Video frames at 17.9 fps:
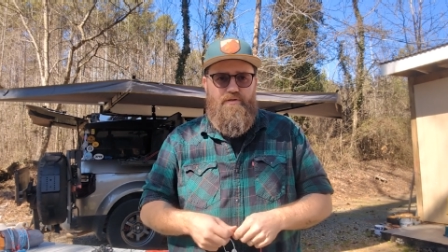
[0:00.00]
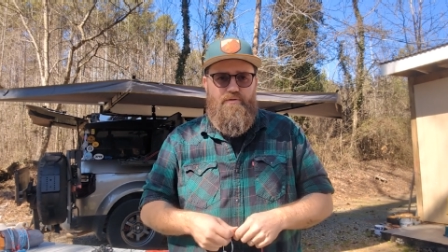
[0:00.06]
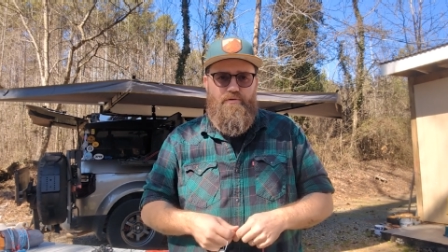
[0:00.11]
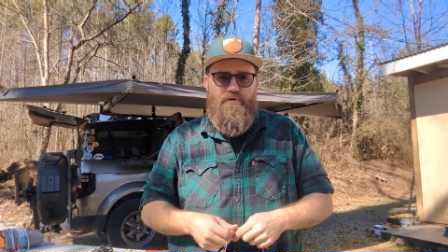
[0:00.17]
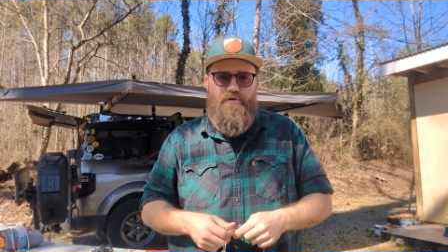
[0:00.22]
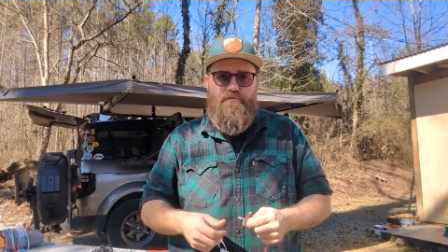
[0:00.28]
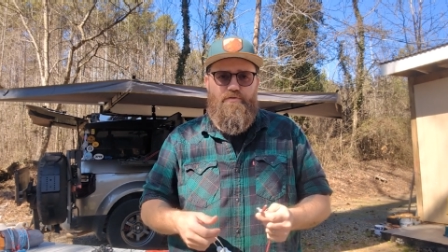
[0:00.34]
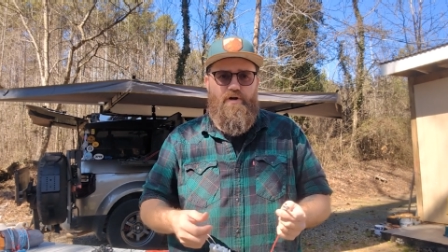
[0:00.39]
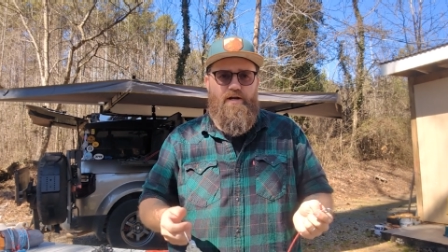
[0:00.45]

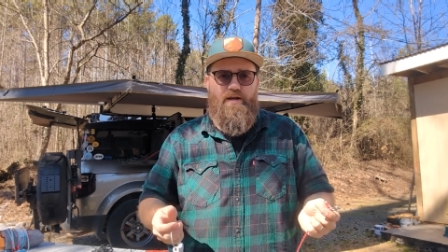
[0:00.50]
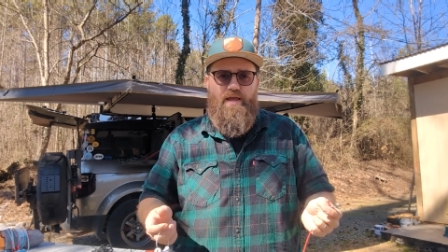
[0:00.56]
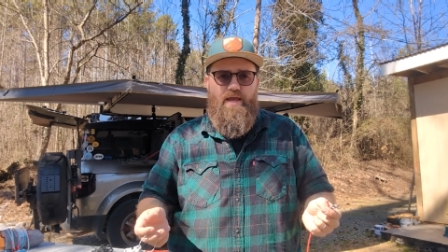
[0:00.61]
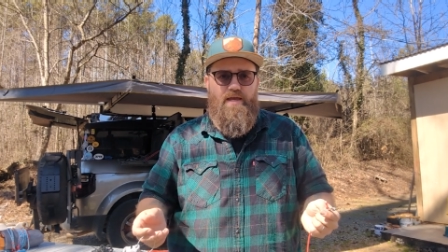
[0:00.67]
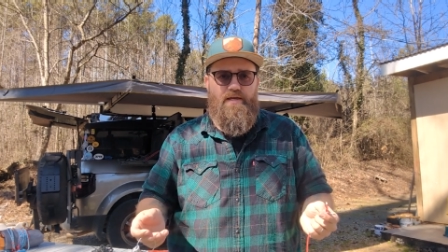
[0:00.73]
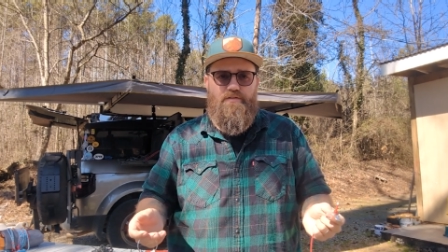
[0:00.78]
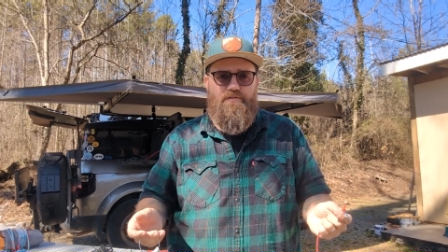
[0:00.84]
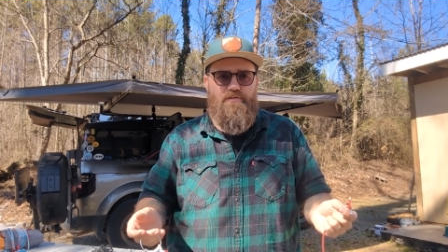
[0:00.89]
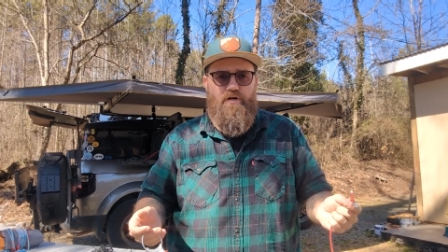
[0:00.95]
or you're trying to
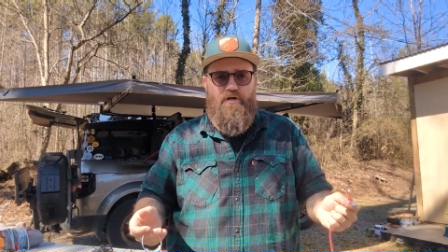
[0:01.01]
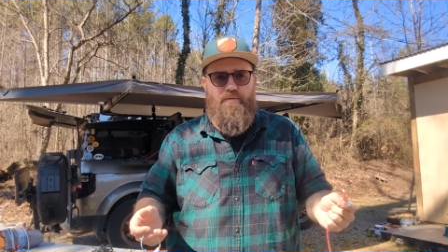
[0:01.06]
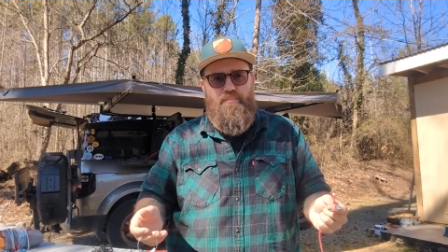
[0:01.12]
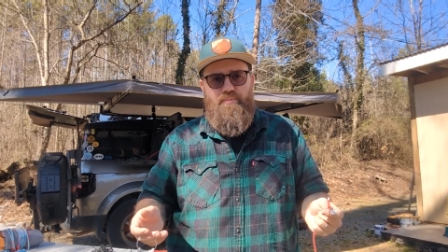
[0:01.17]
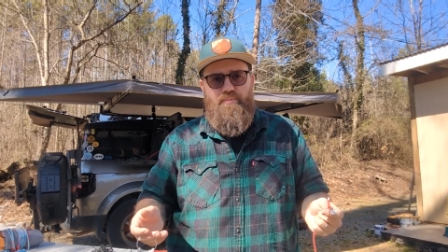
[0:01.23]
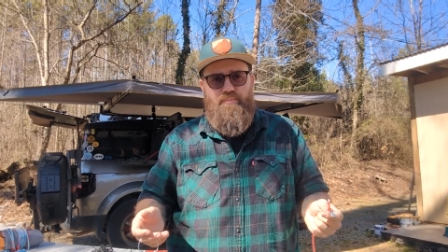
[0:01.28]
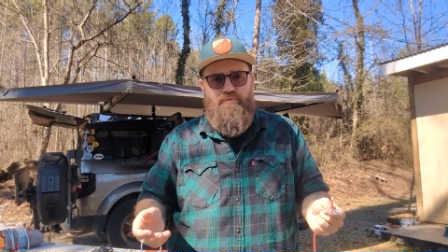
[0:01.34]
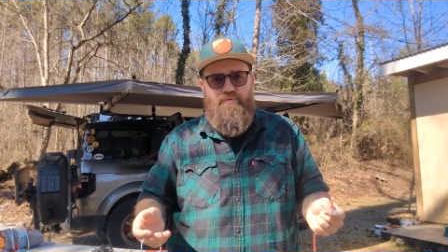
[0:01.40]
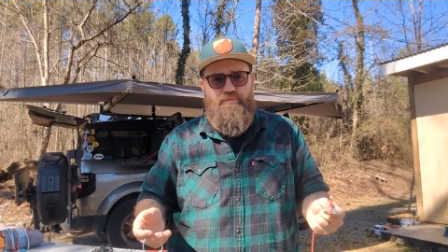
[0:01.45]
hang a tarp
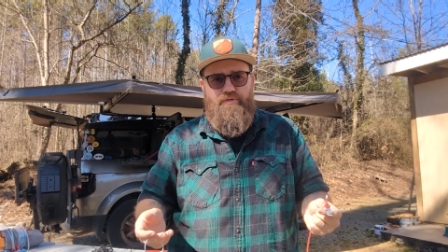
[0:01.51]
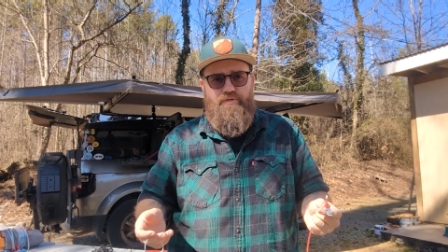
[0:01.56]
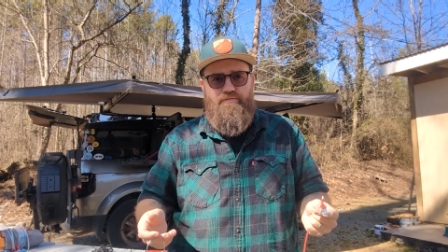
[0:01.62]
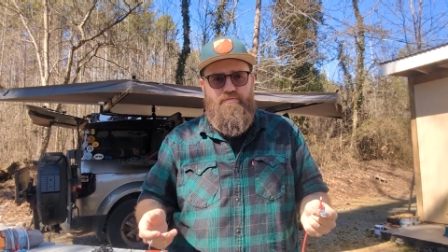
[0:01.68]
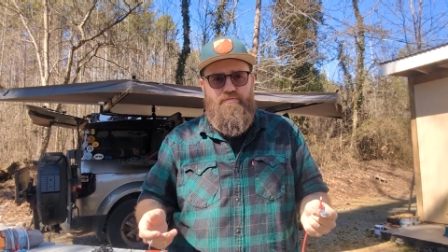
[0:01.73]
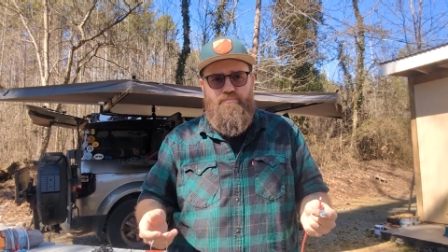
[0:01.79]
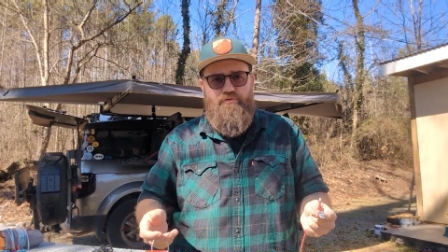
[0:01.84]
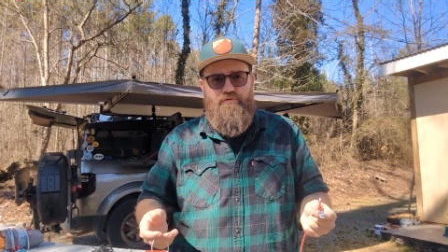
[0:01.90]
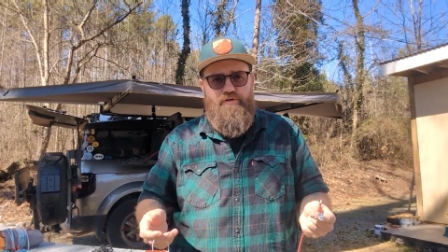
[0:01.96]
between
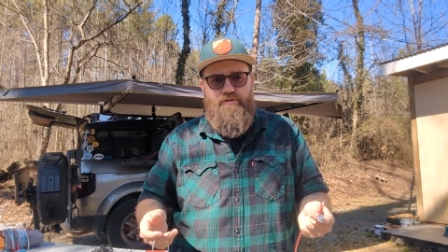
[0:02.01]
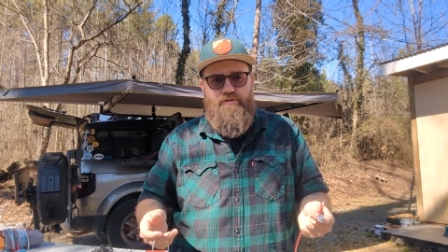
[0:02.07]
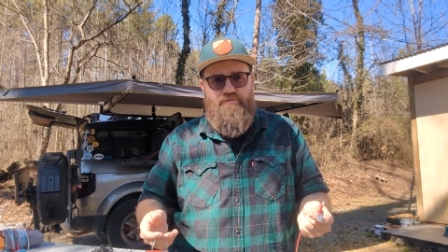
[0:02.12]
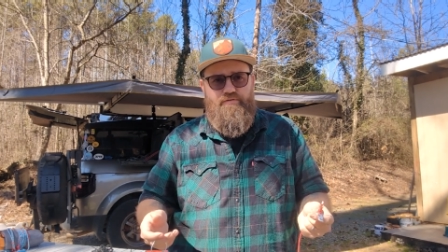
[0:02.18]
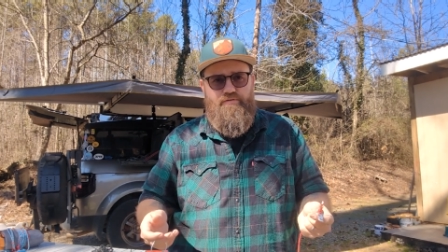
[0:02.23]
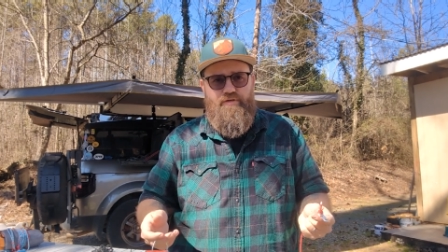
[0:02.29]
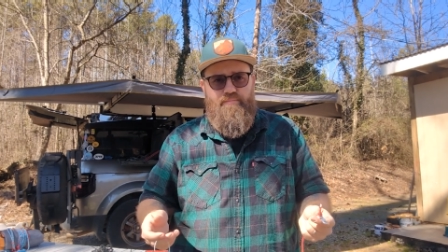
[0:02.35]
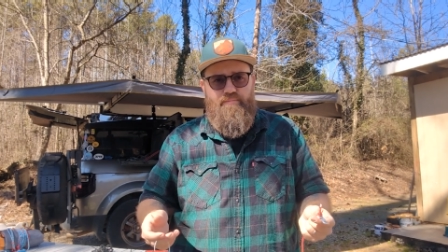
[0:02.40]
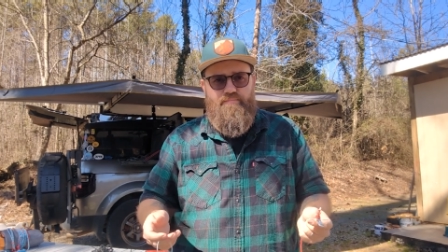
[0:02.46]
some trees
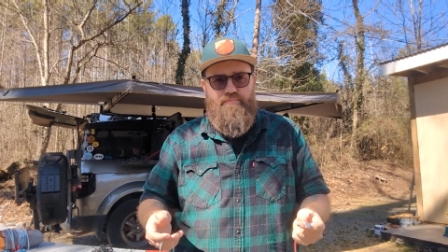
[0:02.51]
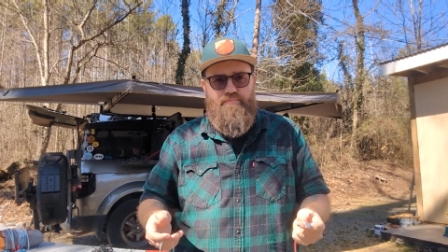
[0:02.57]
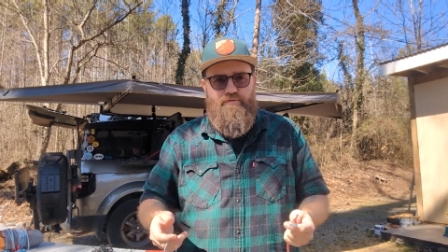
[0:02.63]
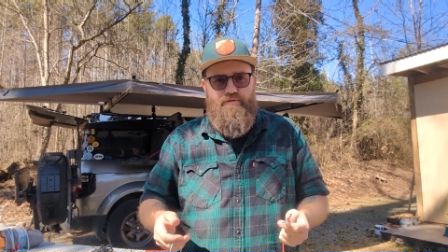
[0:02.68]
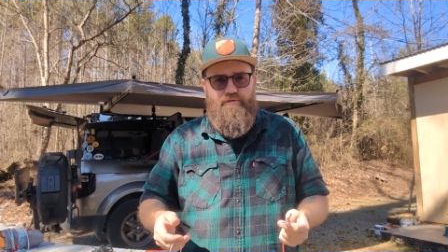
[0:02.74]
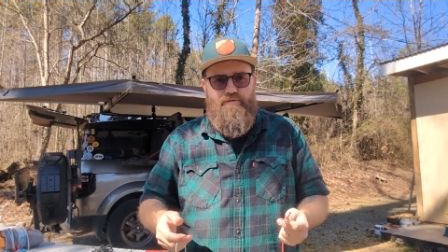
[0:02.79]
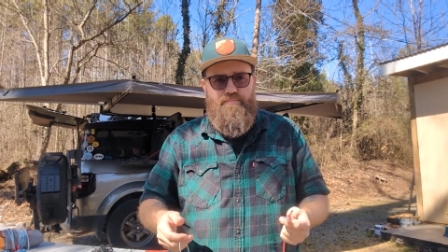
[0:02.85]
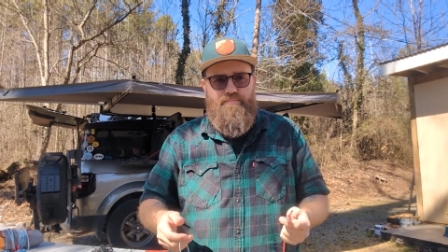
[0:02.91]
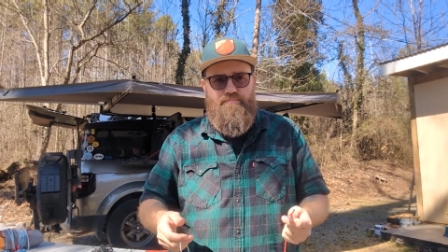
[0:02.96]
or something
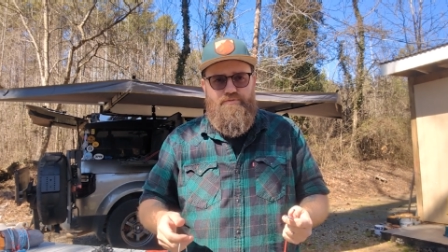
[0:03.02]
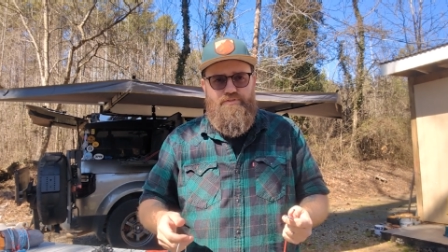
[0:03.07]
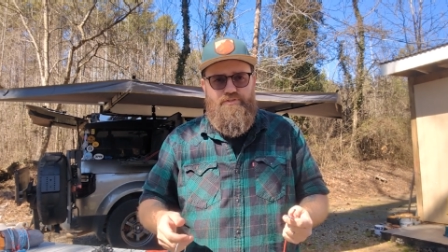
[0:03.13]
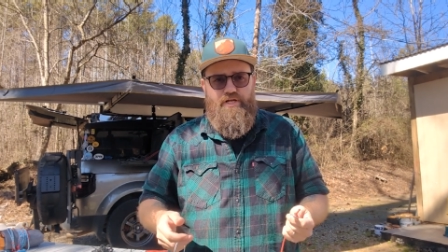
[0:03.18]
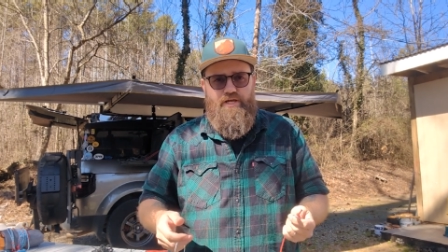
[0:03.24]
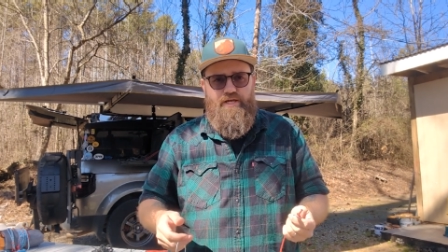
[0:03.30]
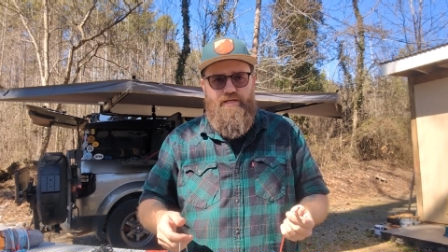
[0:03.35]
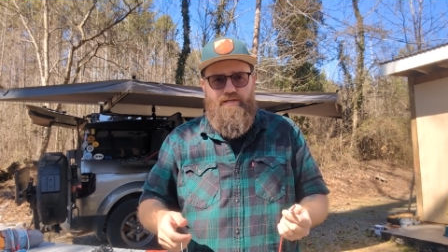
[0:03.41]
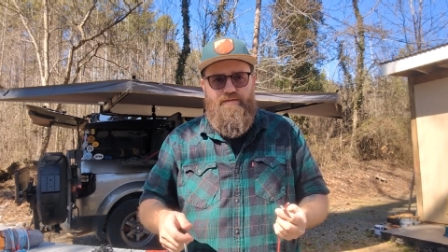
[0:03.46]
for
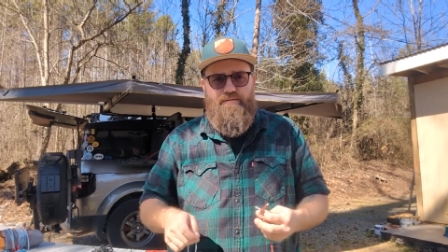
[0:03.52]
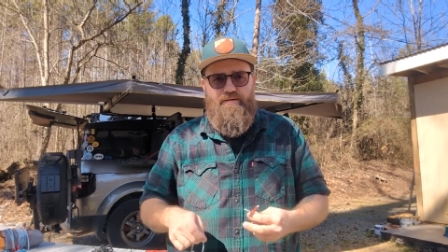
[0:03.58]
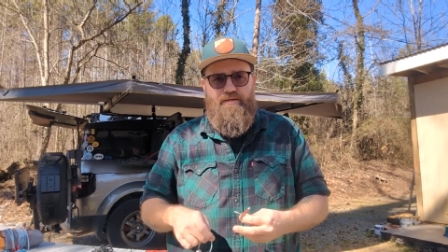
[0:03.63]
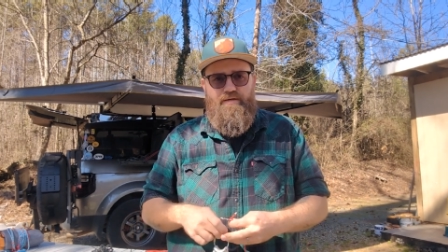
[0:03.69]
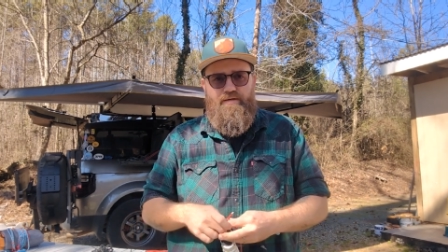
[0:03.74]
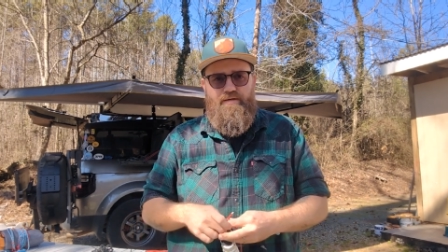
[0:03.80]
shade.